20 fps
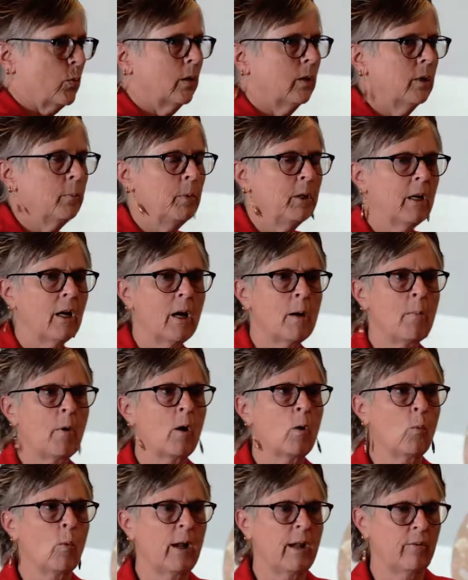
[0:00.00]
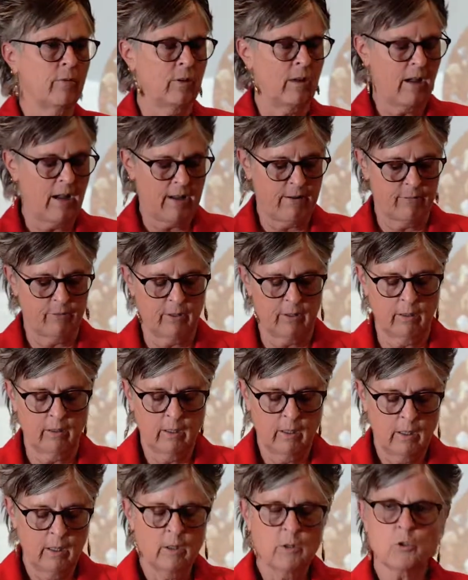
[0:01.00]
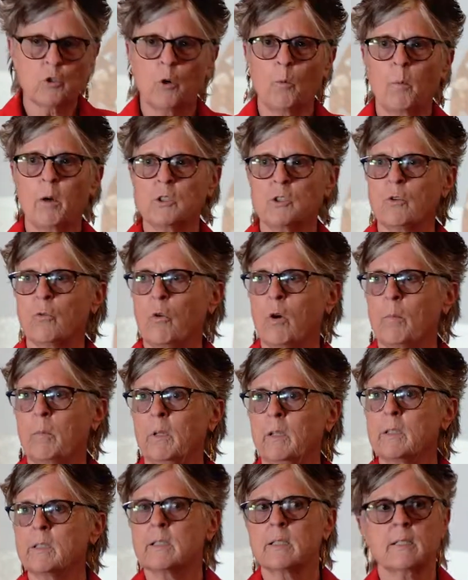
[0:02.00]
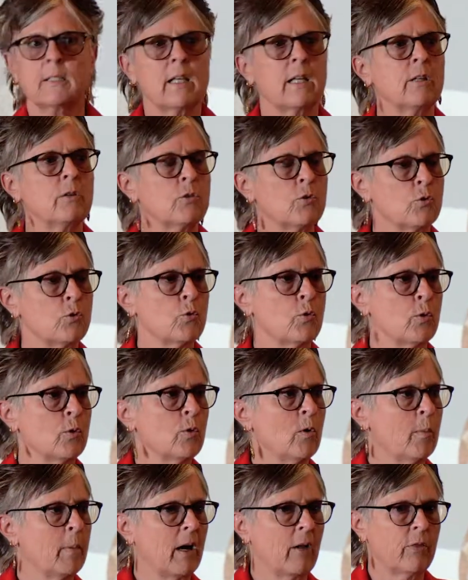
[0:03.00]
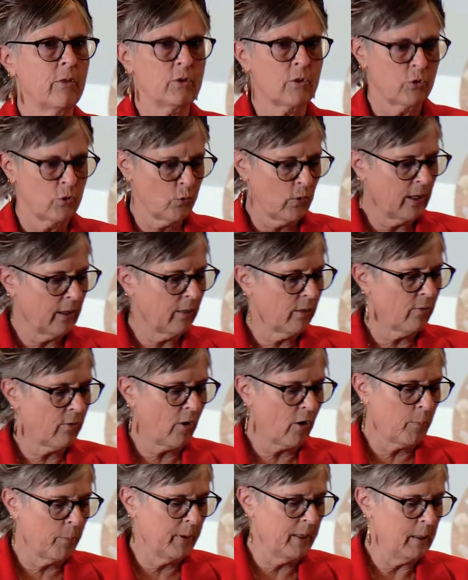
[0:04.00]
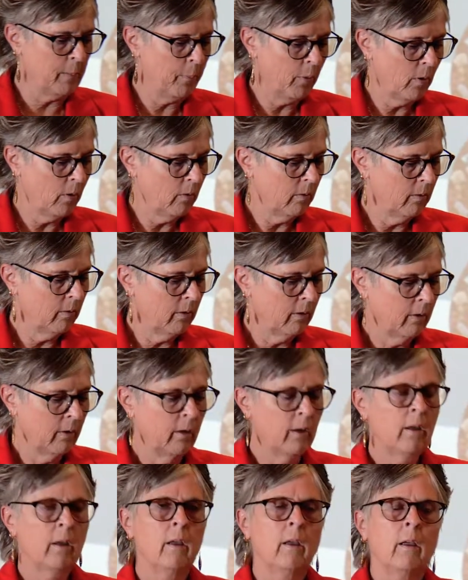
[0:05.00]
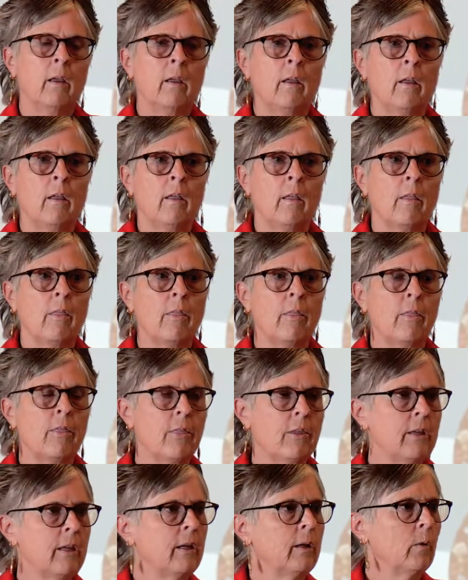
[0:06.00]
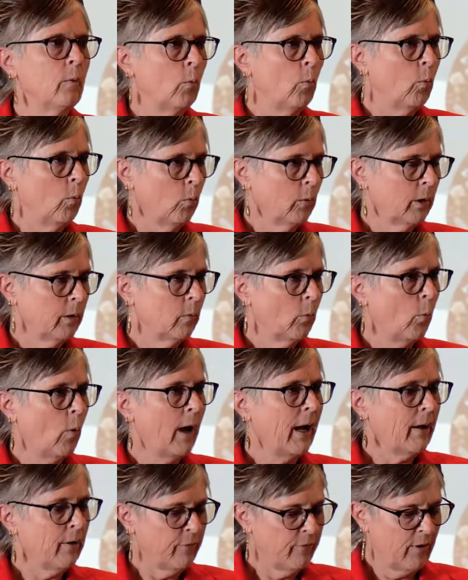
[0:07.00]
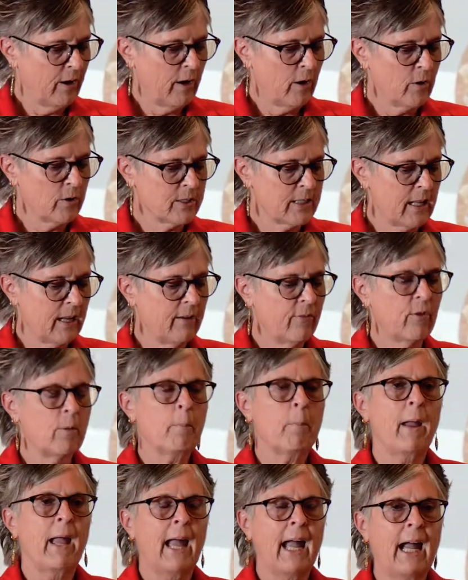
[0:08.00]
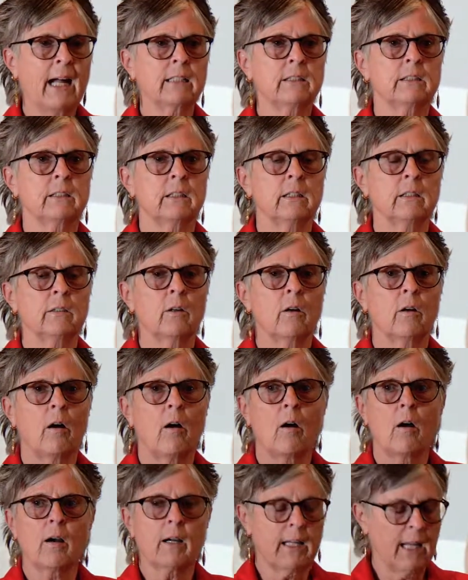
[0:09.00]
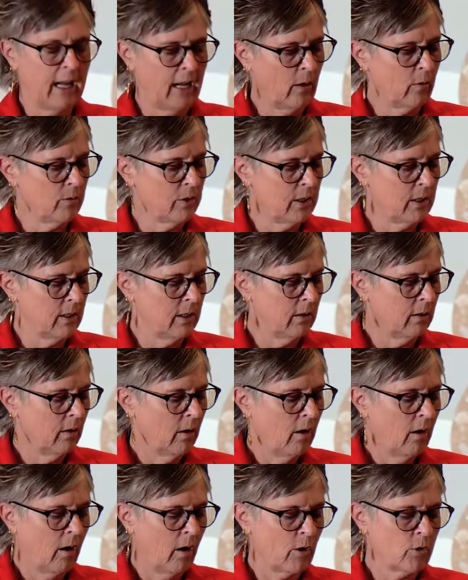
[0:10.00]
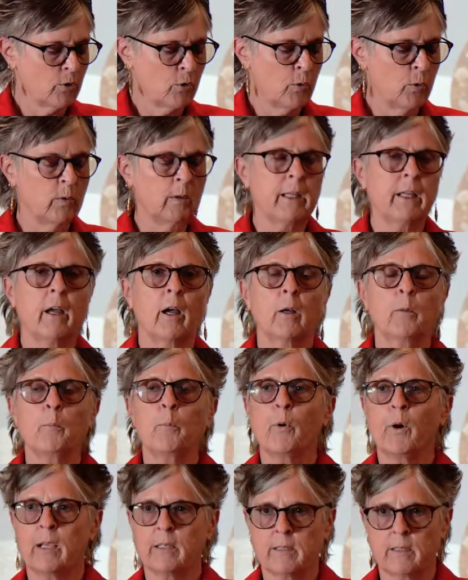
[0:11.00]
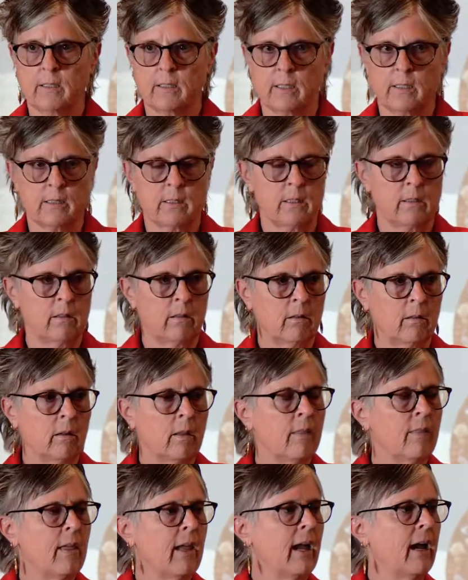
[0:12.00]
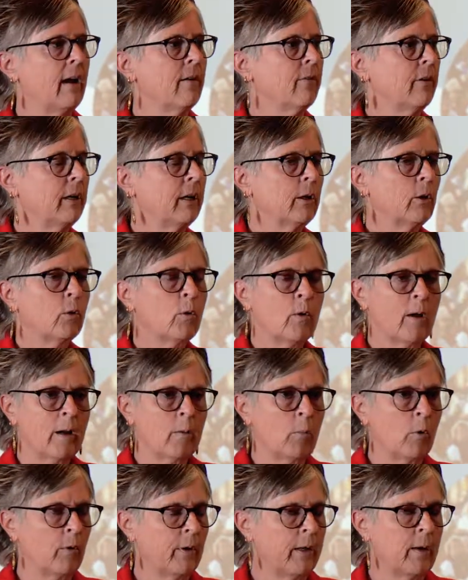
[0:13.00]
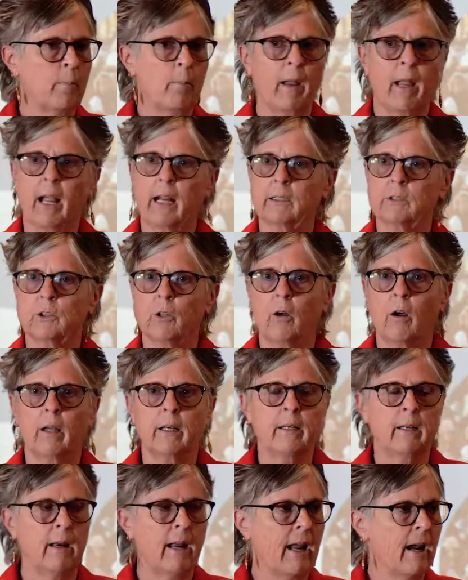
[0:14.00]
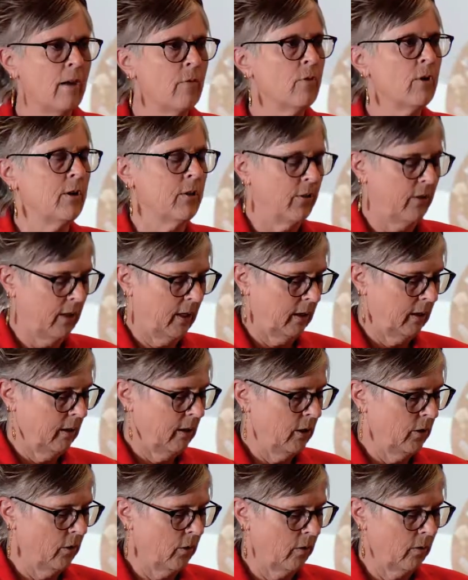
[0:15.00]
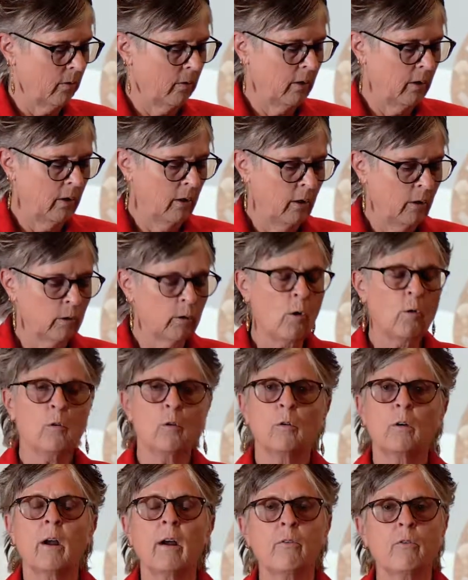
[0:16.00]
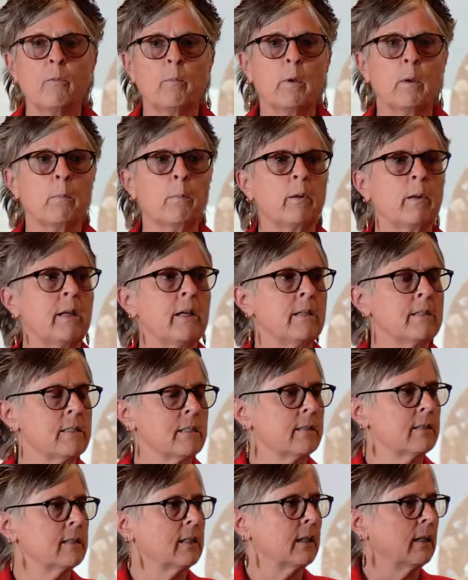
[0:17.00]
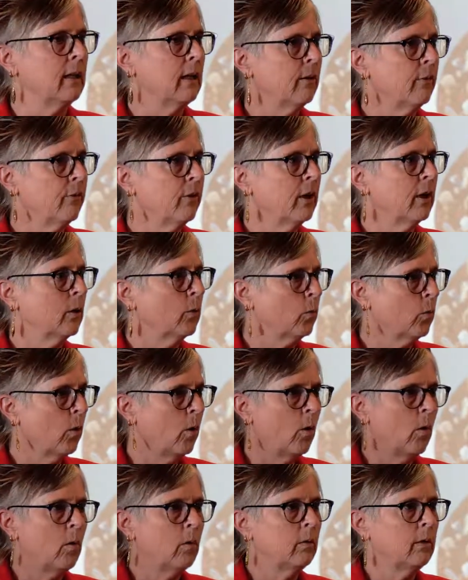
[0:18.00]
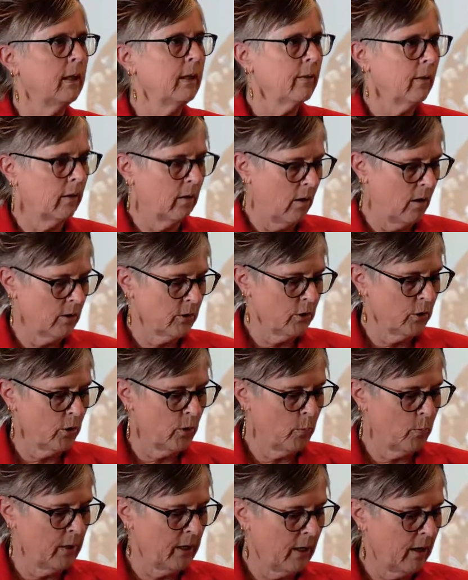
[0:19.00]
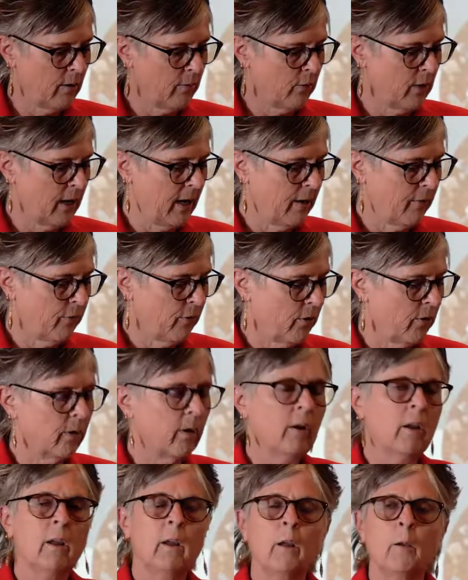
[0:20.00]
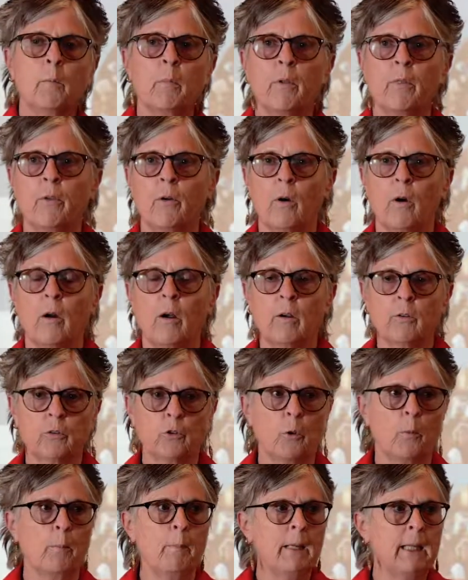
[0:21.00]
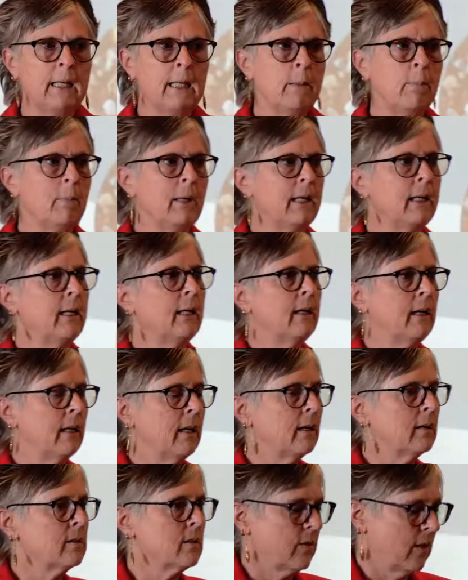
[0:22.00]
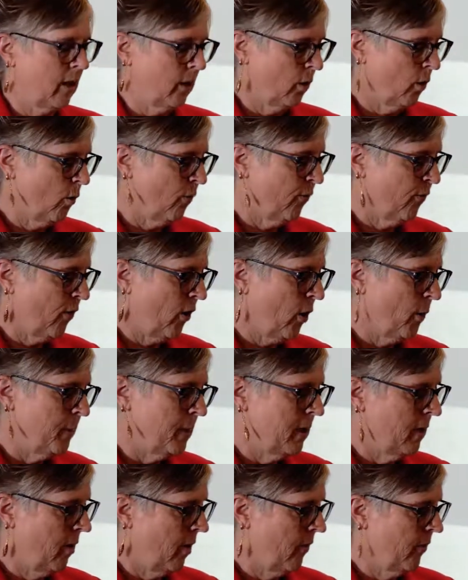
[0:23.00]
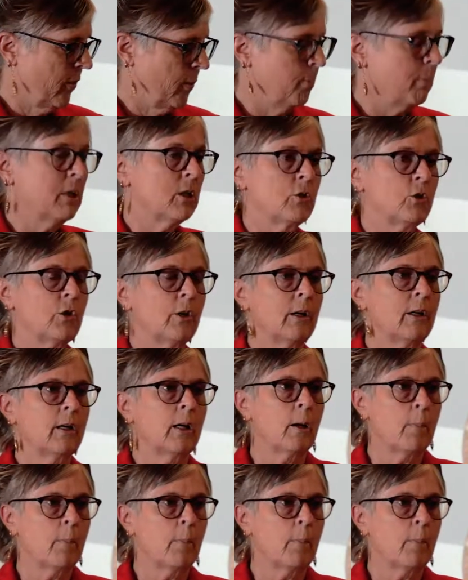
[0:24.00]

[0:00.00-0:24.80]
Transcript: really become our way of life. And so much of what Melissa said is true about the strength of our people. The wildfires that have impacted our county are truly unprecedented. They have an incredible impact on everything here. Local government plays a significant role in the long-term recovery effort, but there are also many, many needs that go far beyond the mission and